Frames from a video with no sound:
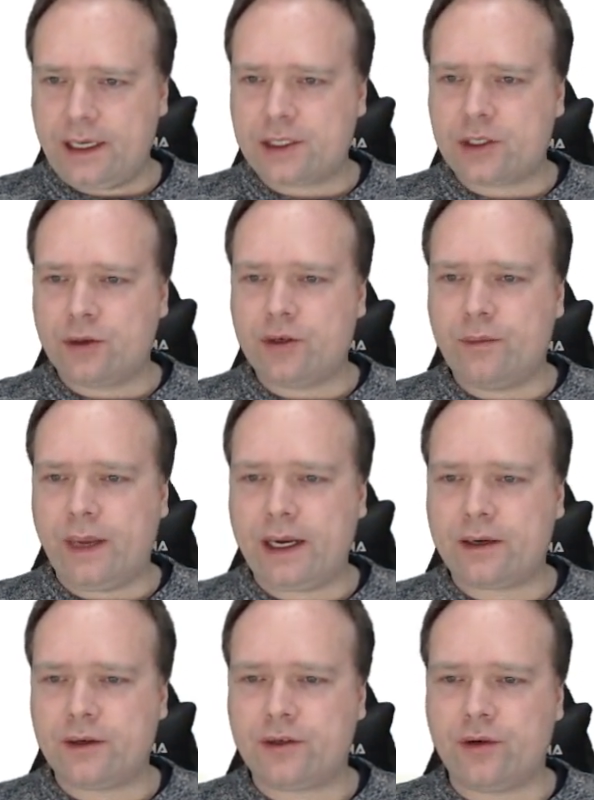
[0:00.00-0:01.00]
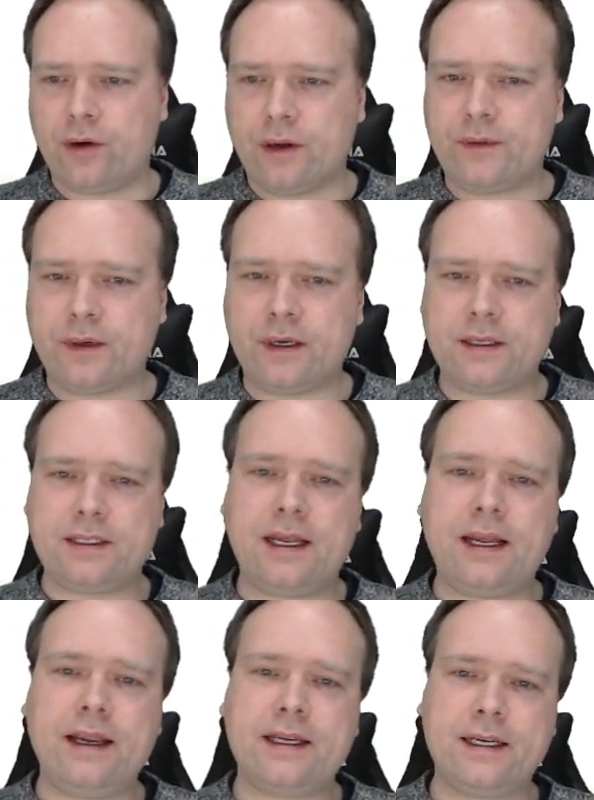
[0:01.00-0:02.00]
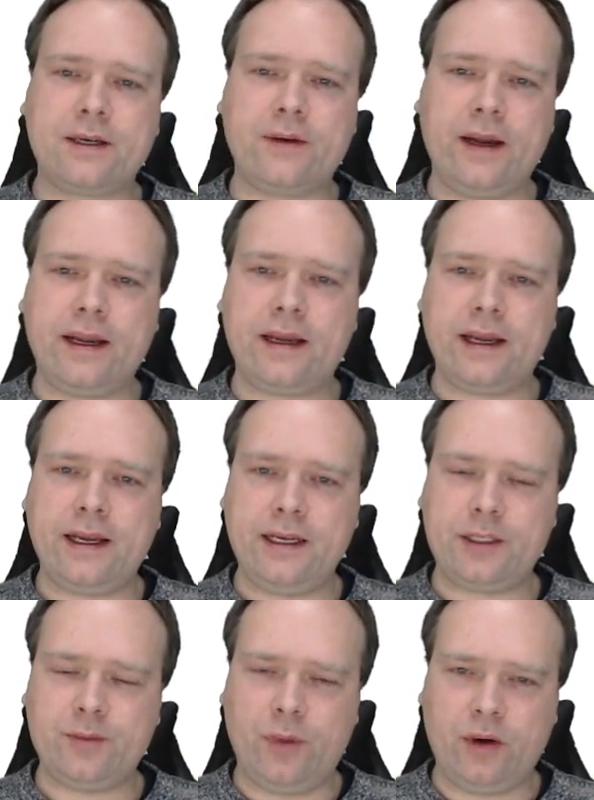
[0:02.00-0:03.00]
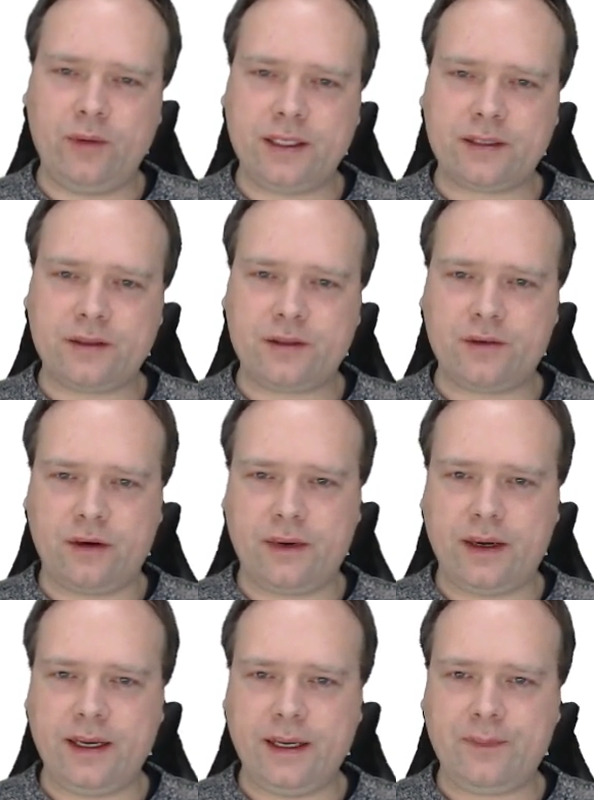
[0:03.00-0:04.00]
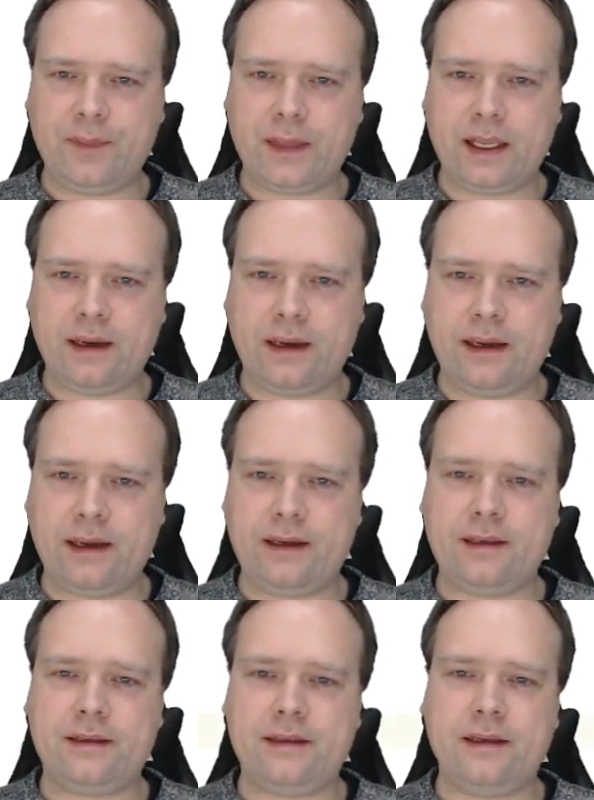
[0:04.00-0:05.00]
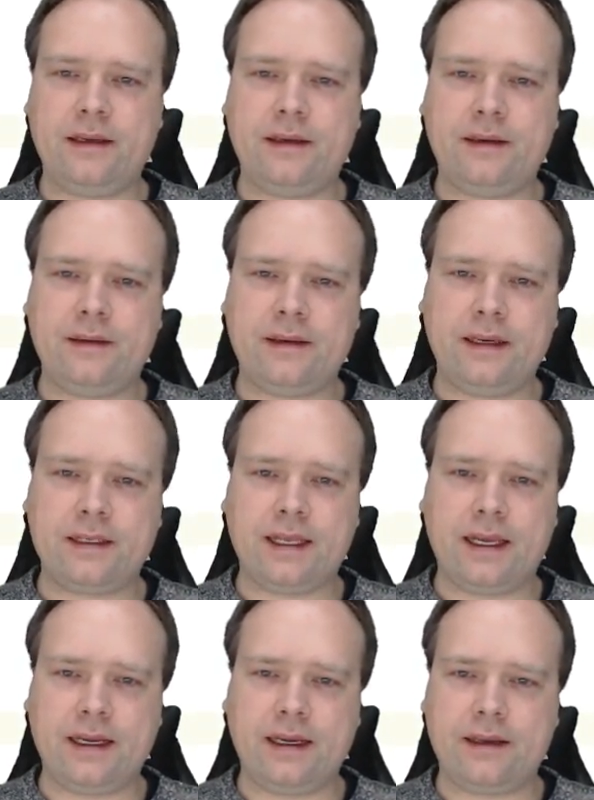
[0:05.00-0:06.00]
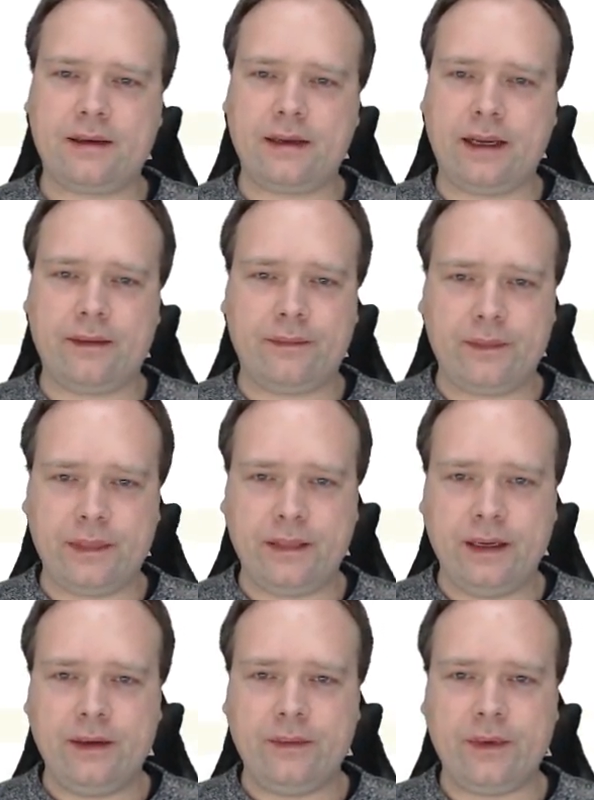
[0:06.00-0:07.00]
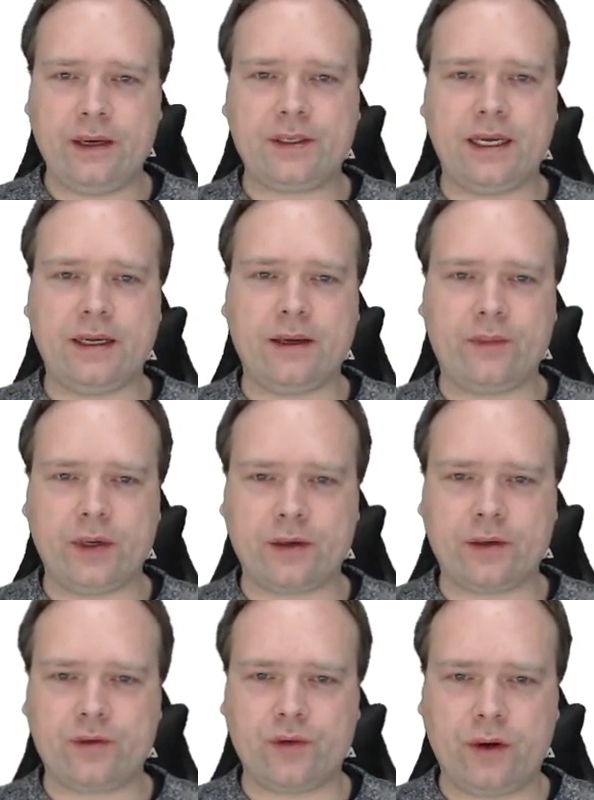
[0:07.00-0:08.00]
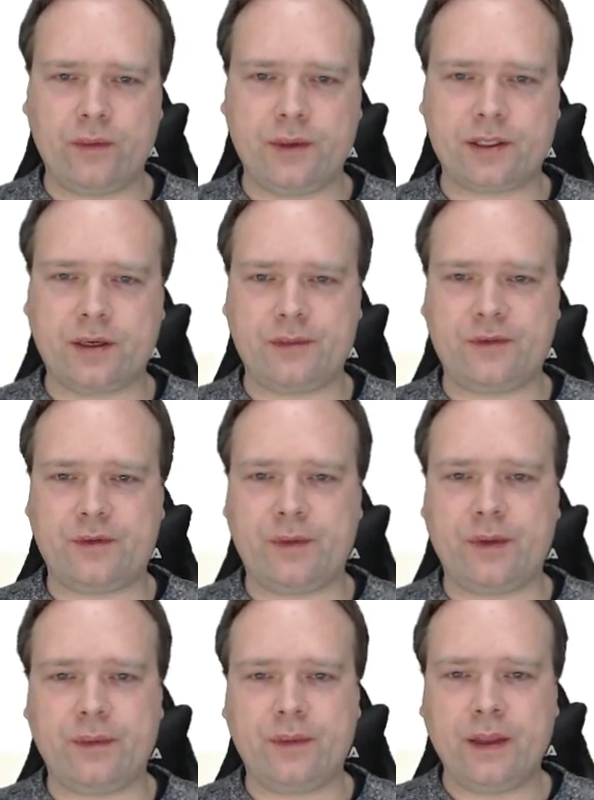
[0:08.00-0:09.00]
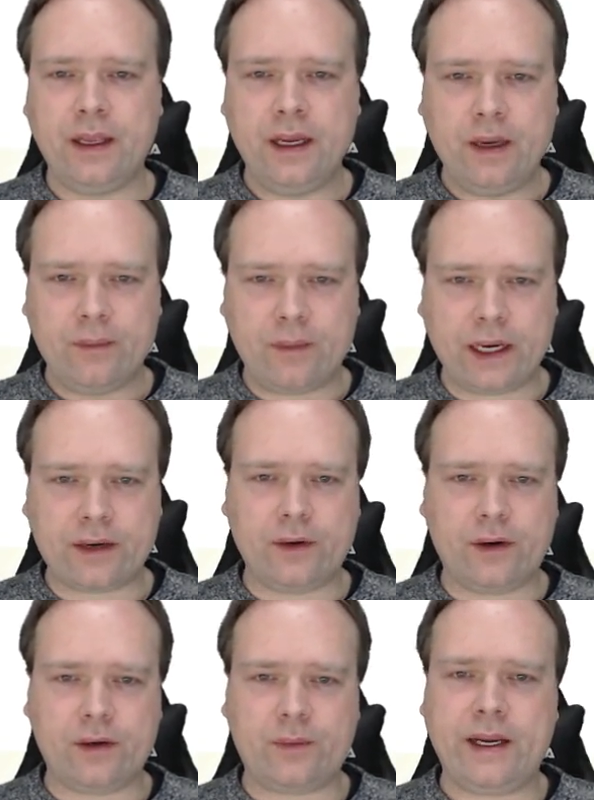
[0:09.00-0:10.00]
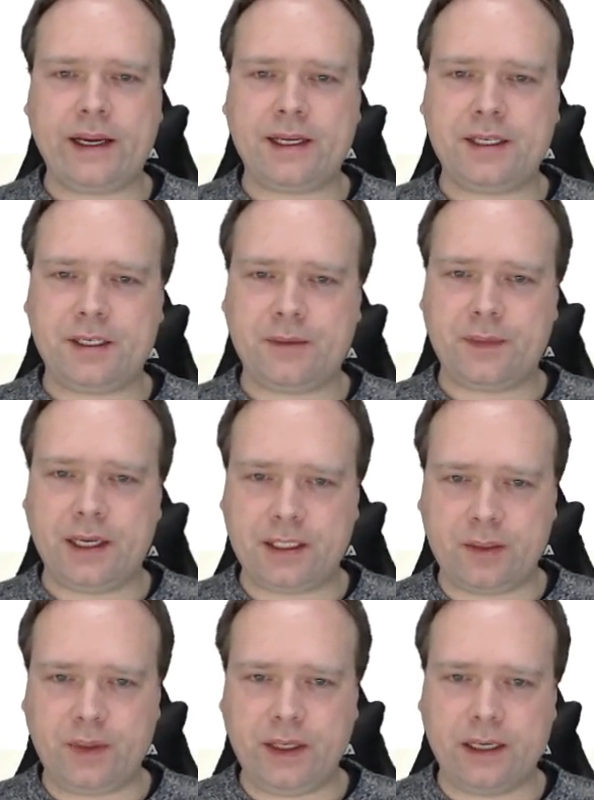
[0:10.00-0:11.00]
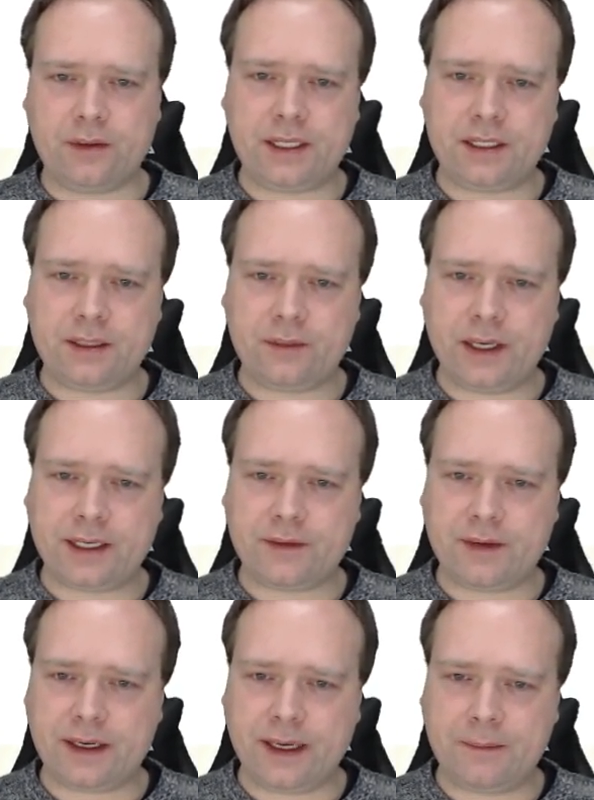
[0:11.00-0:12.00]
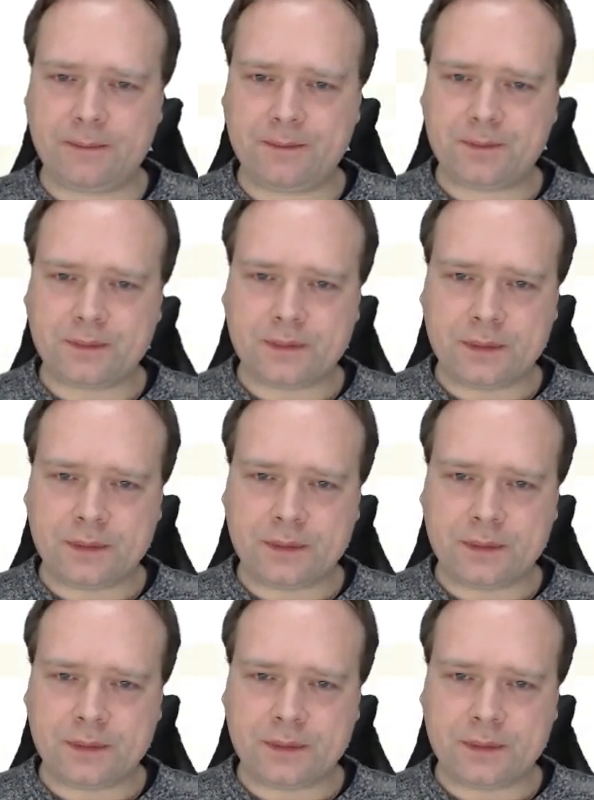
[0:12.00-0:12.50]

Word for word: Let us go to my controller, because I actually created a small REST controller right here, and I started it. Yeah, we annotated it with controller, which comes from the Micronaut package, HTTP annotation package right there.